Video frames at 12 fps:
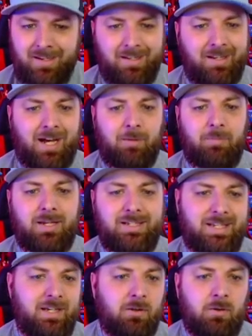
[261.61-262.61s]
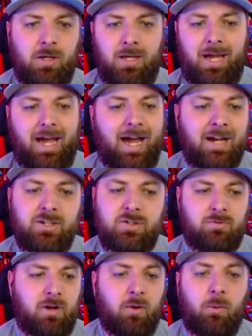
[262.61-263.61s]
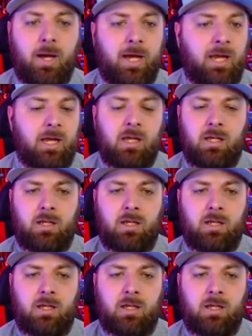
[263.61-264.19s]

not a big deal. I just run away.